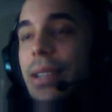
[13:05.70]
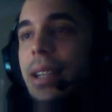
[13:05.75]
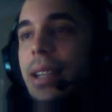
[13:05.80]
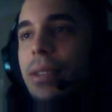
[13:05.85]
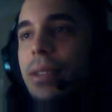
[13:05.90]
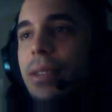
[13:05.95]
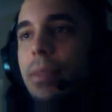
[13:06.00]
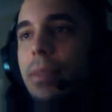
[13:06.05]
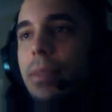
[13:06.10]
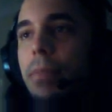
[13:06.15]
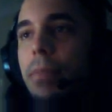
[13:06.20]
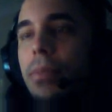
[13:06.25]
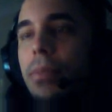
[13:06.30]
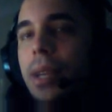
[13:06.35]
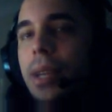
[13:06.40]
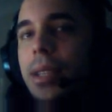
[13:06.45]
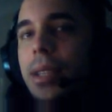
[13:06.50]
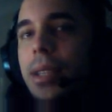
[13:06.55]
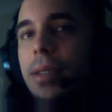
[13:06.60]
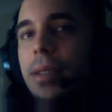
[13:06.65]
day was a pretty
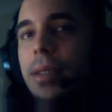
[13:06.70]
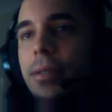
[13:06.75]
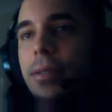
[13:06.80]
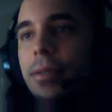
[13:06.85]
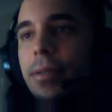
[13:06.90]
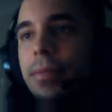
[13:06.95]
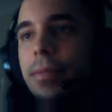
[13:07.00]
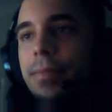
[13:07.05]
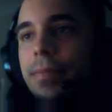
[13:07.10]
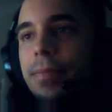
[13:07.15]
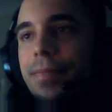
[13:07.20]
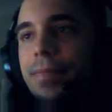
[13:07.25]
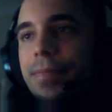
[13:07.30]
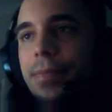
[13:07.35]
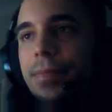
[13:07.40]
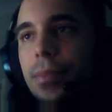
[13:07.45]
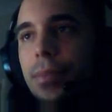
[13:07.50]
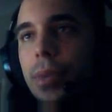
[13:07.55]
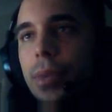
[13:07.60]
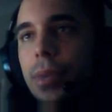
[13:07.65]
tough
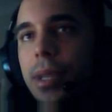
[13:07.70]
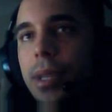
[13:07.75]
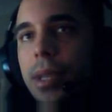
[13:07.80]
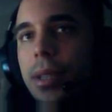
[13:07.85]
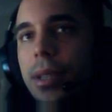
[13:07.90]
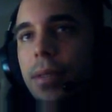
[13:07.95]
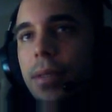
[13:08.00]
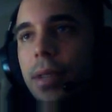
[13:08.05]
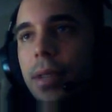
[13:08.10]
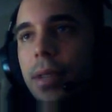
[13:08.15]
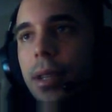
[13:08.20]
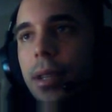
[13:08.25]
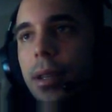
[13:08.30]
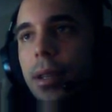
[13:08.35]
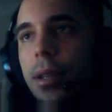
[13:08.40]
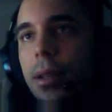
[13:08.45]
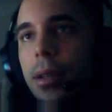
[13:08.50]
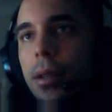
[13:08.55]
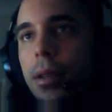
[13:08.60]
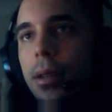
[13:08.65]
day.
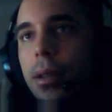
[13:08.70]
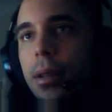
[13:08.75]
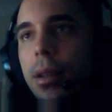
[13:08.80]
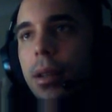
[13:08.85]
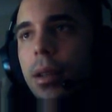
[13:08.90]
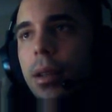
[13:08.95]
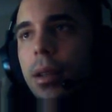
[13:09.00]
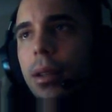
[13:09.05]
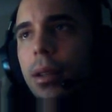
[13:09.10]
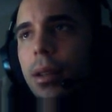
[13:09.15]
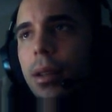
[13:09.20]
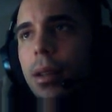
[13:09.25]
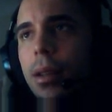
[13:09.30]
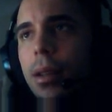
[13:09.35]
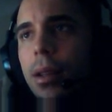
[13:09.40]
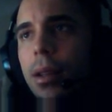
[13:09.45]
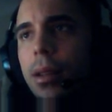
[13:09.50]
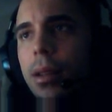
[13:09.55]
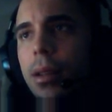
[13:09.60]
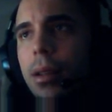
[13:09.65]

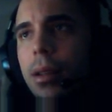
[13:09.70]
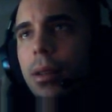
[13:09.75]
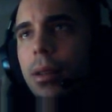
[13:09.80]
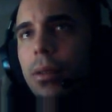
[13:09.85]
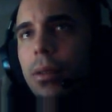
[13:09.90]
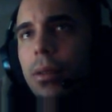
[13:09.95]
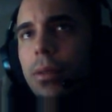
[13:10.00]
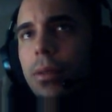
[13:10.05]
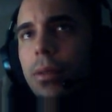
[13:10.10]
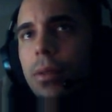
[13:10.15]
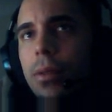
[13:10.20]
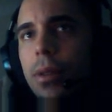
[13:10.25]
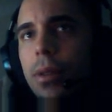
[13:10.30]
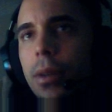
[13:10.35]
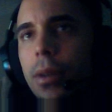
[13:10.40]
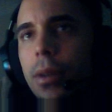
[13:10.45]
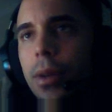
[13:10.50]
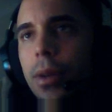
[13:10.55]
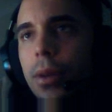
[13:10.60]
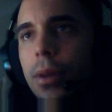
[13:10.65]
I didn't go through.
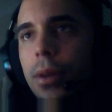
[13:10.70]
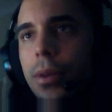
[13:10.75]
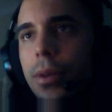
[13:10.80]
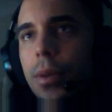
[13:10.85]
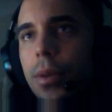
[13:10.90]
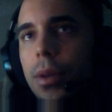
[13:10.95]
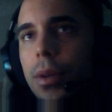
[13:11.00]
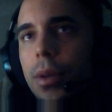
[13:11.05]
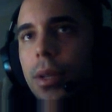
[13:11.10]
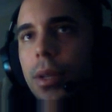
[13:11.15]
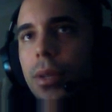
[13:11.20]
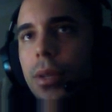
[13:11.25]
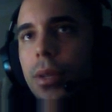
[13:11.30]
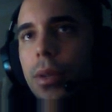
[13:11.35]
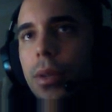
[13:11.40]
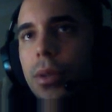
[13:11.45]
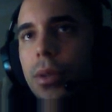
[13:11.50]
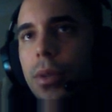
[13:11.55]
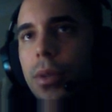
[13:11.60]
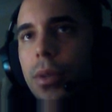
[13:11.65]
Here we go. So we got this one
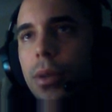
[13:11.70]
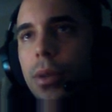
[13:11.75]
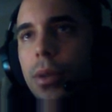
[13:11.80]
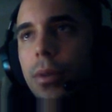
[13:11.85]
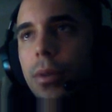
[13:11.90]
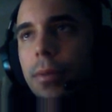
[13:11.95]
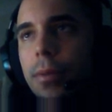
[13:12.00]
as well.